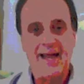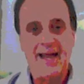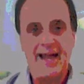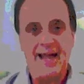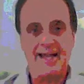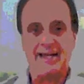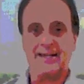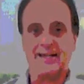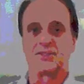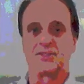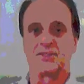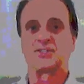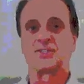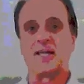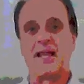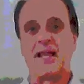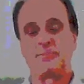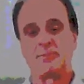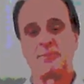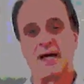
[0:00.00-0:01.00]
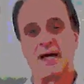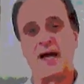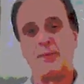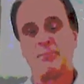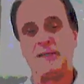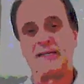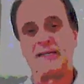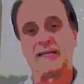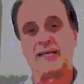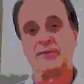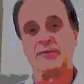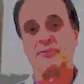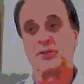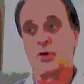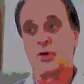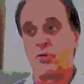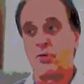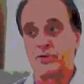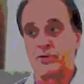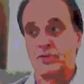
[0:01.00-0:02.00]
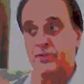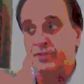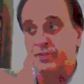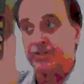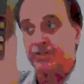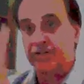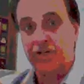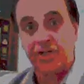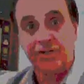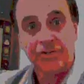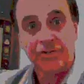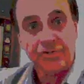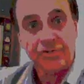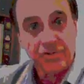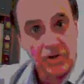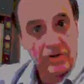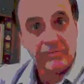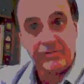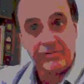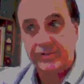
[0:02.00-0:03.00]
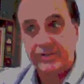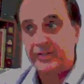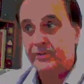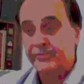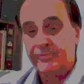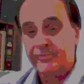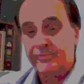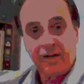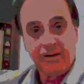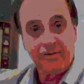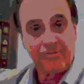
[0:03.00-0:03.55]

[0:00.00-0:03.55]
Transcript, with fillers: and at the same time be given over to this conservative